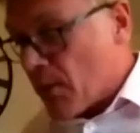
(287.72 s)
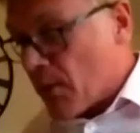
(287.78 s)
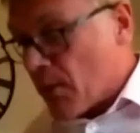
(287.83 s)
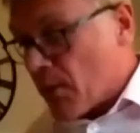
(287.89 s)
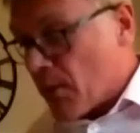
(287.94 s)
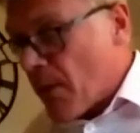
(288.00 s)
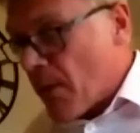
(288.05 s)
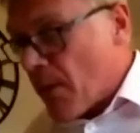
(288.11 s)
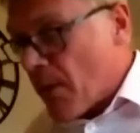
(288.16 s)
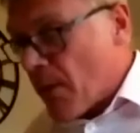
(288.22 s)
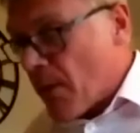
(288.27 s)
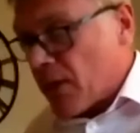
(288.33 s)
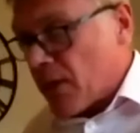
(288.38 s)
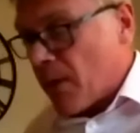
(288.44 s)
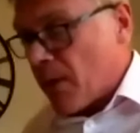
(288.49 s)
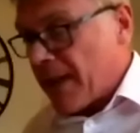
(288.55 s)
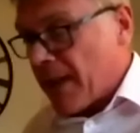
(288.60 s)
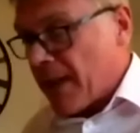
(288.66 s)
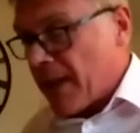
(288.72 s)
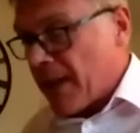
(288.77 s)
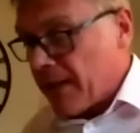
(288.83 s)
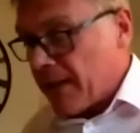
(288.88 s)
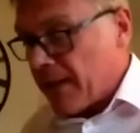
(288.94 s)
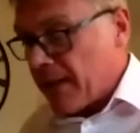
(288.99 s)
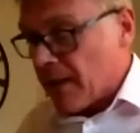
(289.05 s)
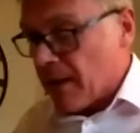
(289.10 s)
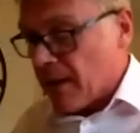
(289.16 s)
Jeremiah
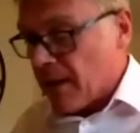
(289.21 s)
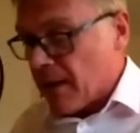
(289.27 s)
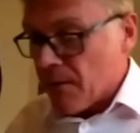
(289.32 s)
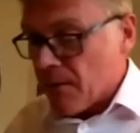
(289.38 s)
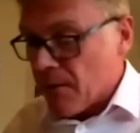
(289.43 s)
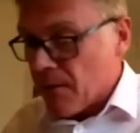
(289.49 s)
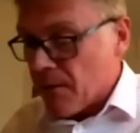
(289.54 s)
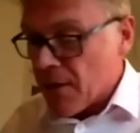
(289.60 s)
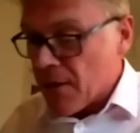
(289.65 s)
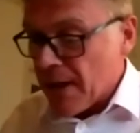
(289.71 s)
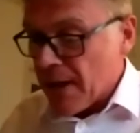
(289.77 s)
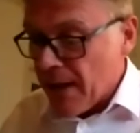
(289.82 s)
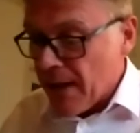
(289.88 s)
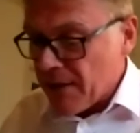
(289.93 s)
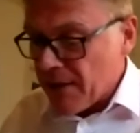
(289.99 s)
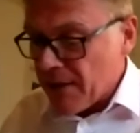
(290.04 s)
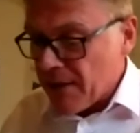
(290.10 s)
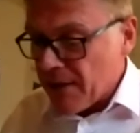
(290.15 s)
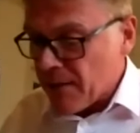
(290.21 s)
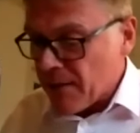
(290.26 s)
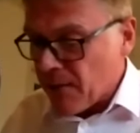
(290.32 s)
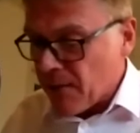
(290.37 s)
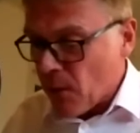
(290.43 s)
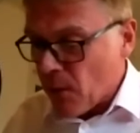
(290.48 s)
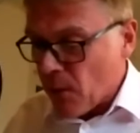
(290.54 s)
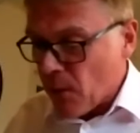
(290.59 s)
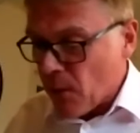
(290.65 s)
29, verse 11 to
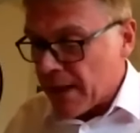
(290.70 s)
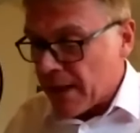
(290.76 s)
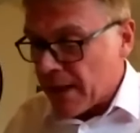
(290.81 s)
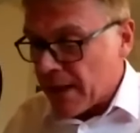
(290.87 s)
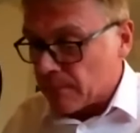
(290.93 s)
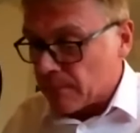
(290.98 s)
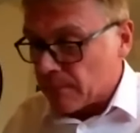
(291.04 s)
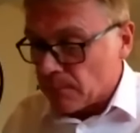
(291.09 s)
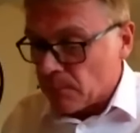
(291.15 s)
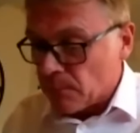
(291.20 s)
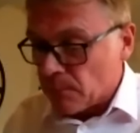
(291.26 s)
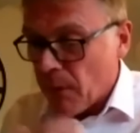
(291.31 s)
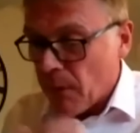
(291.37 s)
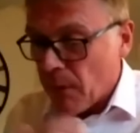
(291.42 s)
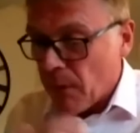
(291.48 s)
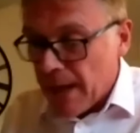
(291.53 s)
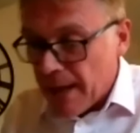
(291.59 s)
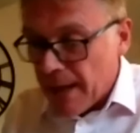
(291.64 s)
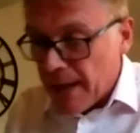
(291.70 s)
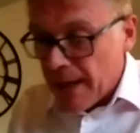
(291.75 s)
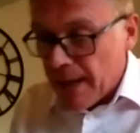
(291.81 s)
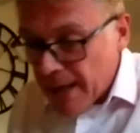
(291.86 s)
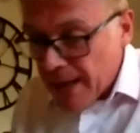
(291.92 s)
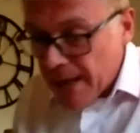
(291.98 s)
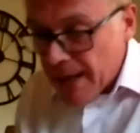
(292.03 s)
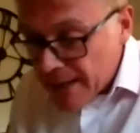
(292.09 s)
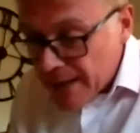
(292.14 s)
14. And it
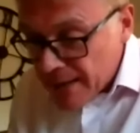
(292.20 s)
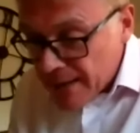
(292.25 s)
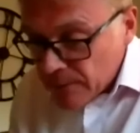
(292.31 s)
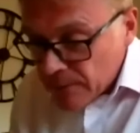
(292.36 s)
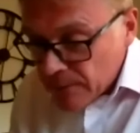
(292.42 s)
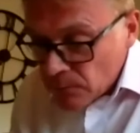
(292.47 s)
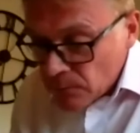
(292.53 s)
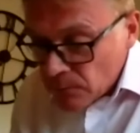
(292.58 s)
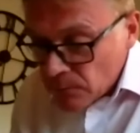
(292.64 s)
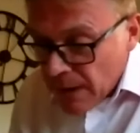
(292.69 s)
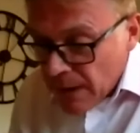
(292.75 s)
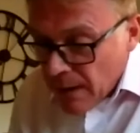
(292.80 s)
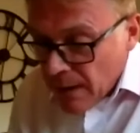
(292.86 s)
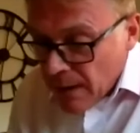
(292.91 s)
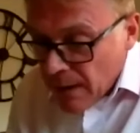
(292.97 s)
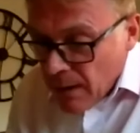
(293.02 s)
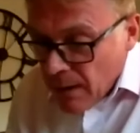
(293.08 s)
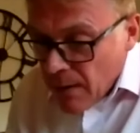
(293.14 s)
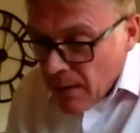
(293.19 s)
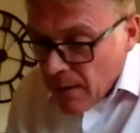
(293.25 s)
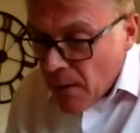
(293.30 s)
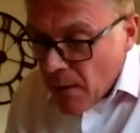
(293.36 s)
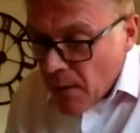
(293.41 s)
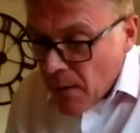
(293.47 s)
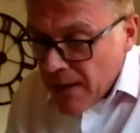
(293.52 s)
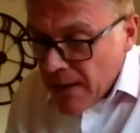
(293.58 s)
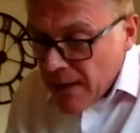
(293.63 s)
says, "For
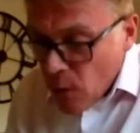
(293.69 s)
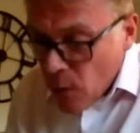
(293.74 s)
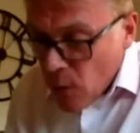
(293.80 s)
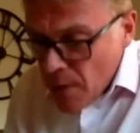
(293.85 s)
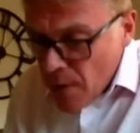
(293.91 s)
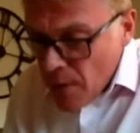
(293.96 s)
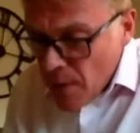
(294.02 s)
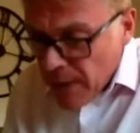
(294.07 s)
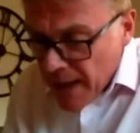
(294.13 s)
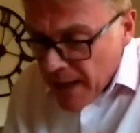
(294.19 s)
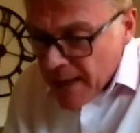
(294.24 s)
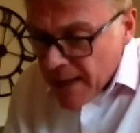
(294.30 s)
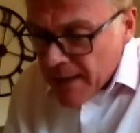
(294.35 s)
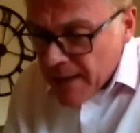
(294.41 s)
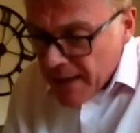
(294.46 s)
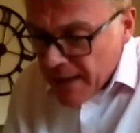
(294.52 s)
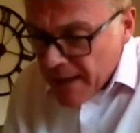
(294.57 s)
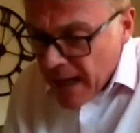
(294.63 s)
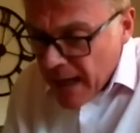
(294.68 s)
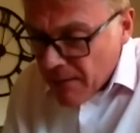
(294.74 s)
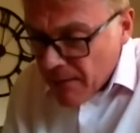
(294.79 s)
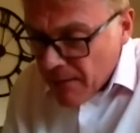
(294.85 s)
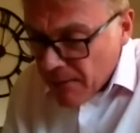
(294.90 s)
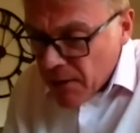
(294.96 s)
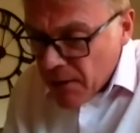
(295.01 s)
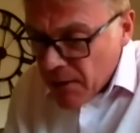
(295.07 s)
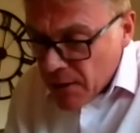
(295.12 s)
I know the plans I
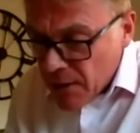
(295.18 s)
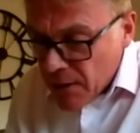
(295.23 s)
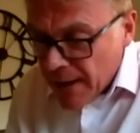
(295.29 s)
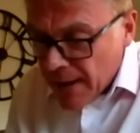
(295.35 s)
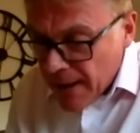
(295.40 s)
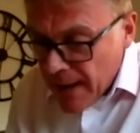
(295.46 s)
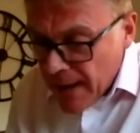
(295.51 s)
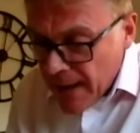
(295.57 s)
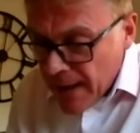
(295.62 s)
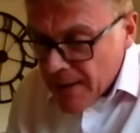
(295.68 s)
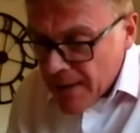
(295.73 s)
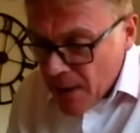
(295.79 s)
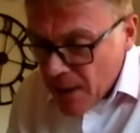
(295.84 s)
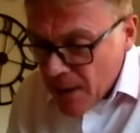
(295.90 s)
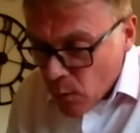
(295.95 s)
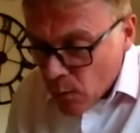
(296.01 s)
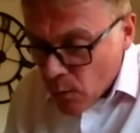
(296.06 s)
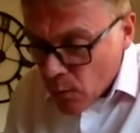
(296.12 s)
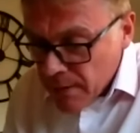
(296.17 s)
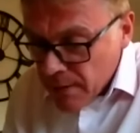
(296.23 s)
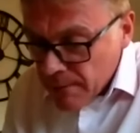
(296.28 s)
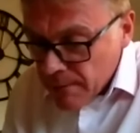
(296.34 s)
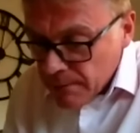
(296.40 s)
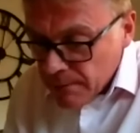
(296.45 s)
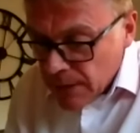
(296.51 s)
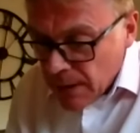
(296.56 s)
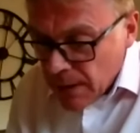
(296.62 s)
have for you, declares the Lord.
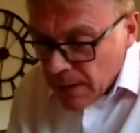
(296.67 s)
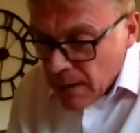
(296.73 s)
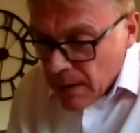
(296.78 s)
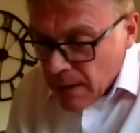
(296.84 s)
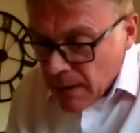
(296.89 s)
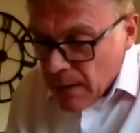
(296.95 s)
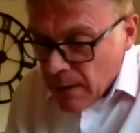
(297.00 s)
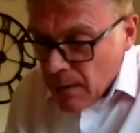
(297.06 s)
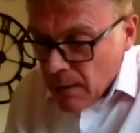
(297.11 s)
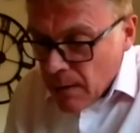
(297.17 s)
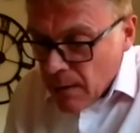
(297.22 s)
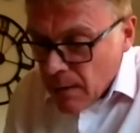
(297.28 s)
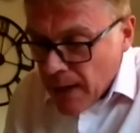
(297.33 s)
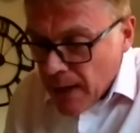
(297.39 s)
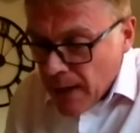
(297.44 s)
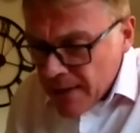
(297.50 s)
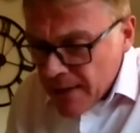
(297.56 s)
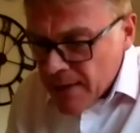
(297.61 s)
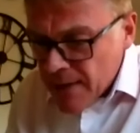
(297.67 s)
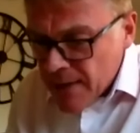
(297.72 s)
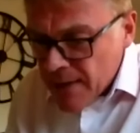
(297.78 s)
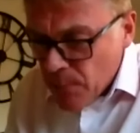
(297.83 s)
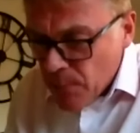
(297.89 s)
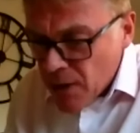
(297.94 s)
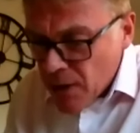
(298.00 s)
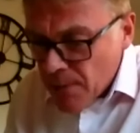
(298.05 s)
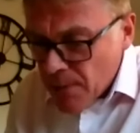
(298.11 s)
Plans to
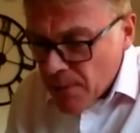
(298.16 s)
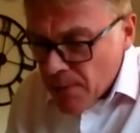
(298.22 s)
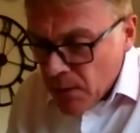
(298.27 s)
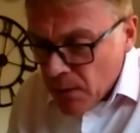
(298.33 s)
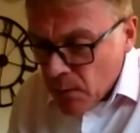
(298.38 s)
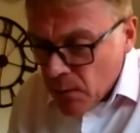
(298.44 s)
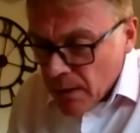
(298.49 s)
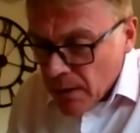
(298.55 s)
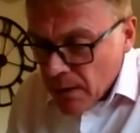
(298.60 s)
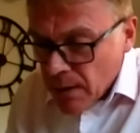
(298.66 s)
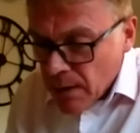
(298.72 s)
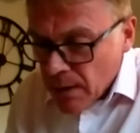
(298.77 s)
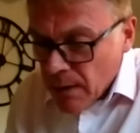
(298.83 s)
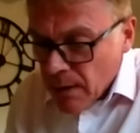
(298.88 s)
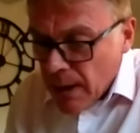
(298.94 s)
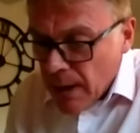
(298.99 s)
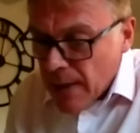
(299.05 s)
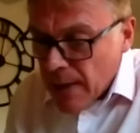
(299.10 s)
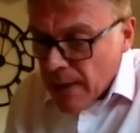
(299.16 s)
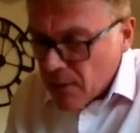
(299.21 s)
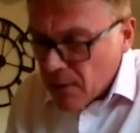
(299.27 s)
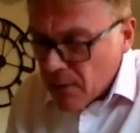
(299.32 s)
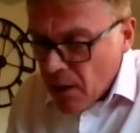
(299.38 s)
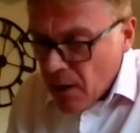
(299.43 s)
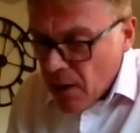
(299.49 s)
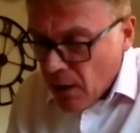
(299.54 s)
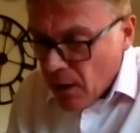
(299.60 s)
prosper you and not
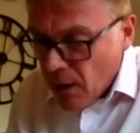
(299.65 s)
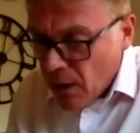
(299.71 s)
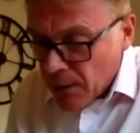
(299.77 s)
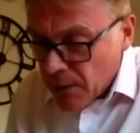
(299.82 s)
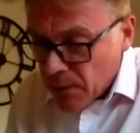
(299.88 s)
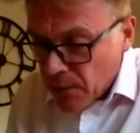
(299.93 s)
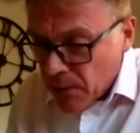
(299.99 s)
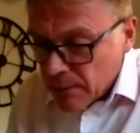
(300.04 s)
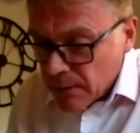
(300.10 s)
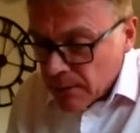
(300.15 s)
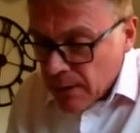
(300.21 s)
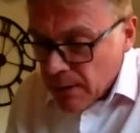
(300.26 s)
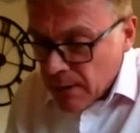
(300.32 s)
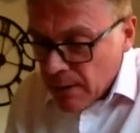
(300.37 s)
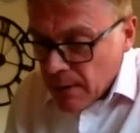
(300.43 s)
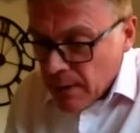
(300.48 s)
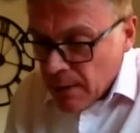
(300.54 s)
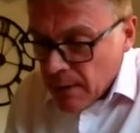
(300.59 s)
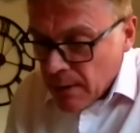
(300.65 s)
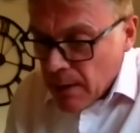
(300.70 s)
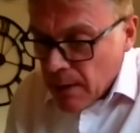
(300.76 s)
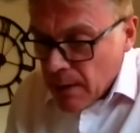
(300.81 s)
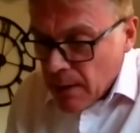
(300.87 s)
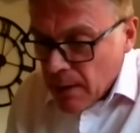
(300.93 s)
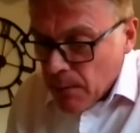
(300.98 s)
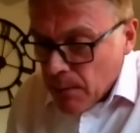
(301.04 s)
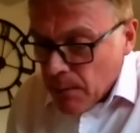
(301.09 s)
to harm you.
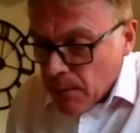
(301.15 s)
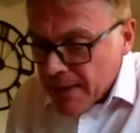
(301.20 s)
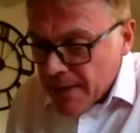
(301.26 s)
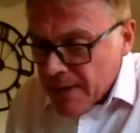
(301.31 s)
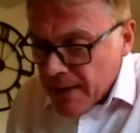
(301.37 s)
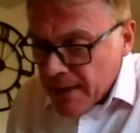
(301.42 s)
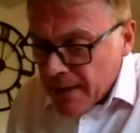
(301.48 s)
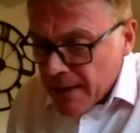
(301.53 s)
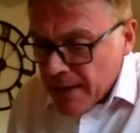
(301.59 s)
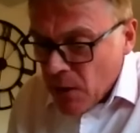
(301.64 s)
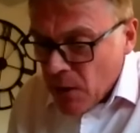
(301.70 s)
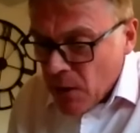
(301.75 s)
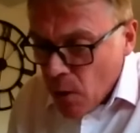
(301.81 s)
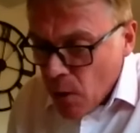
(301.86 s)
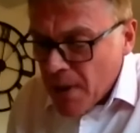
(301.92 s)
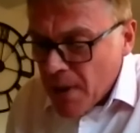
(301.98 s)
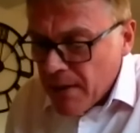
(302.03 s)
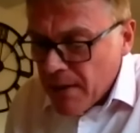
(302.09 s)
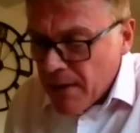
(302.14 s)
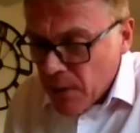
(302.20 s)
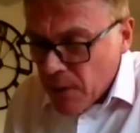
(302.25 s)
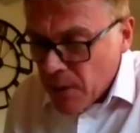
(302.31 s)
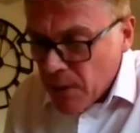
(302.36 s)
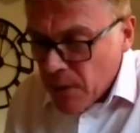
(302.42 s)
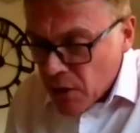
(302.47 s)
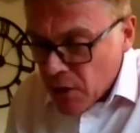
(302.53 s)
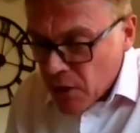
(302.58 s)
Plans to give you hope and a
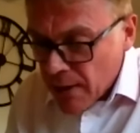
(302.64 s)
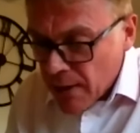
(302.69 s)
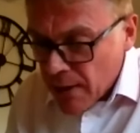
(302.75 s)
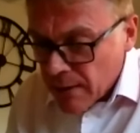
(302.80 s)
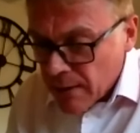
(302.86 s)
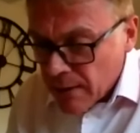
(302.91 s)
future.